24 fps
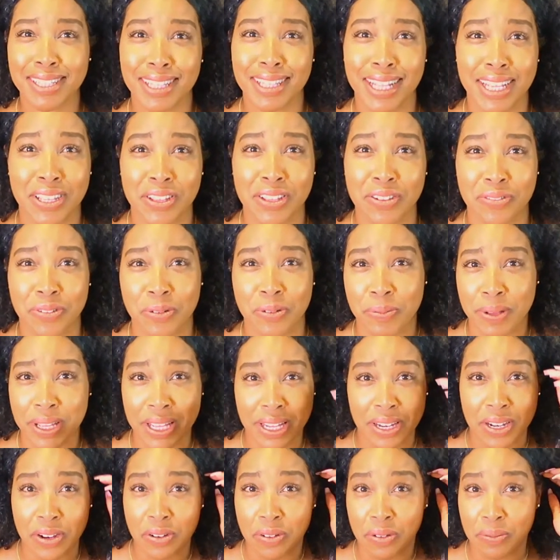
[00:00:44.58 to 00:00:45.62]
Thank you for
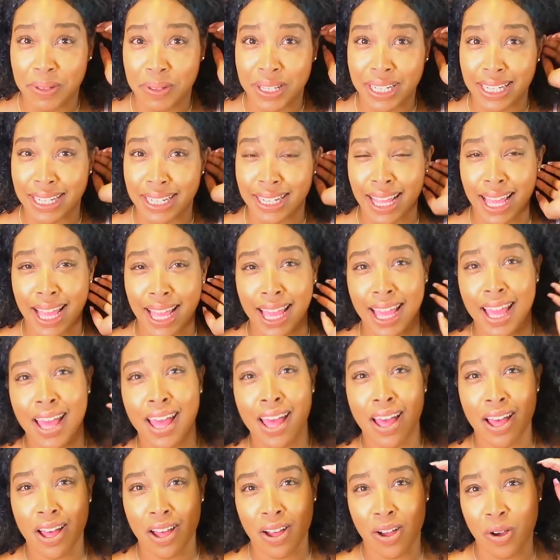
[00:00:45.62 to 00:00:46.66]
being here with me today.
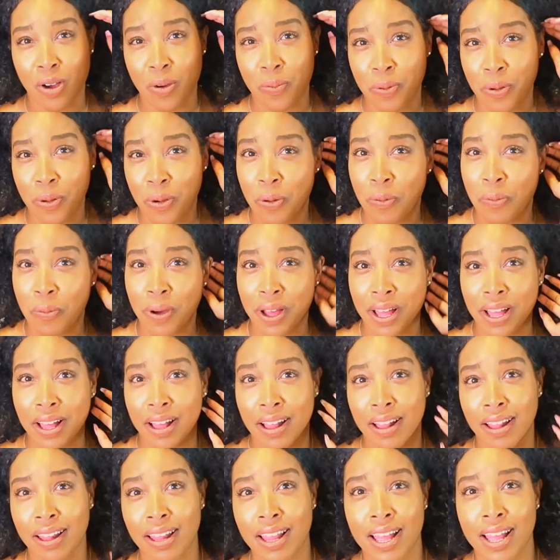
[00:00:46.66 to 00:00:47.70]
I hope you are
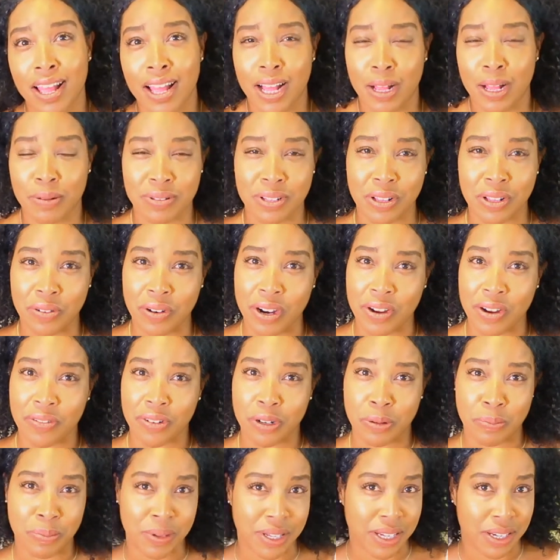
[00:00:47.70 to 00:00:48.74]
well. I'm so
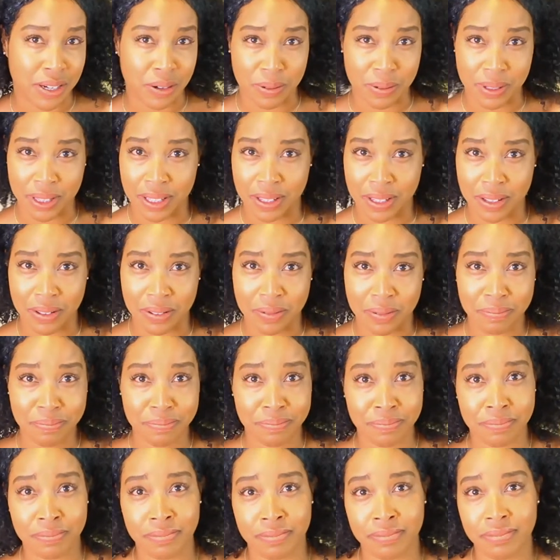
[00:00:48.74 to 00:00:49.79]
grateful to be here with you,
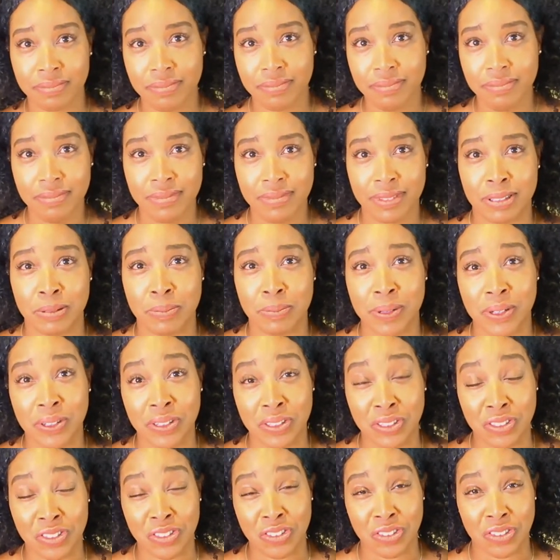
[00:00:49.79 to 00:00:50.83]
to be
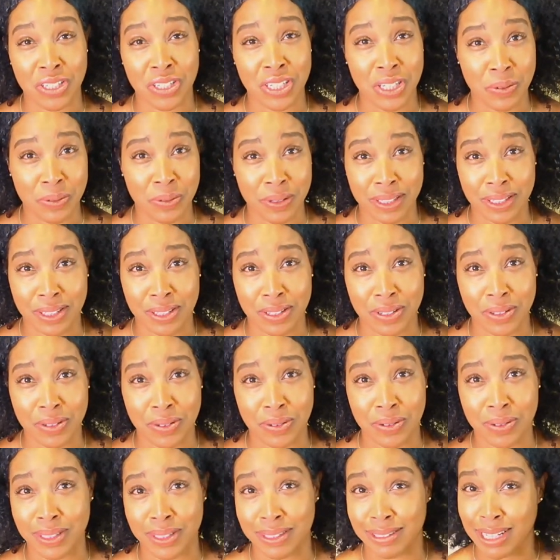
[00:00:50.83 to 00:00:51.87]
on this journey with
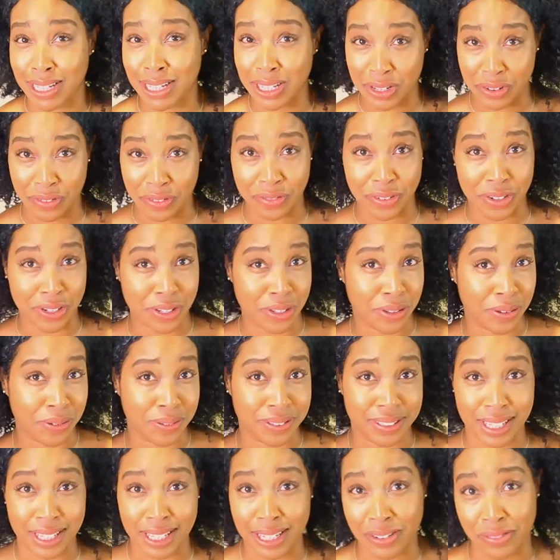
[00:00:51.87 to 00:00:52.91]
you. It's healing for you,
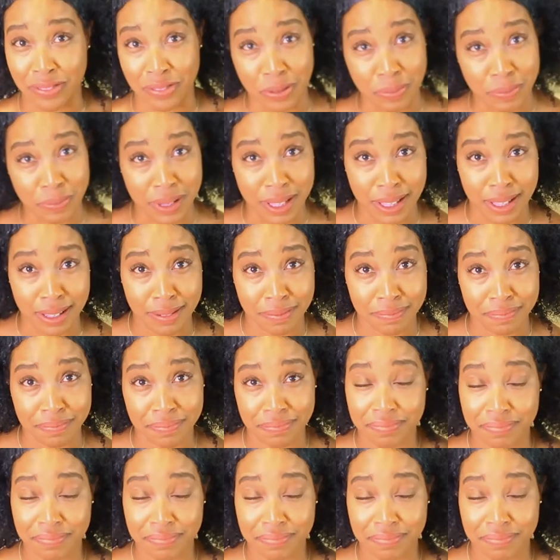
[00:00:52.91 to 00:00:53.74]
it's healing for me.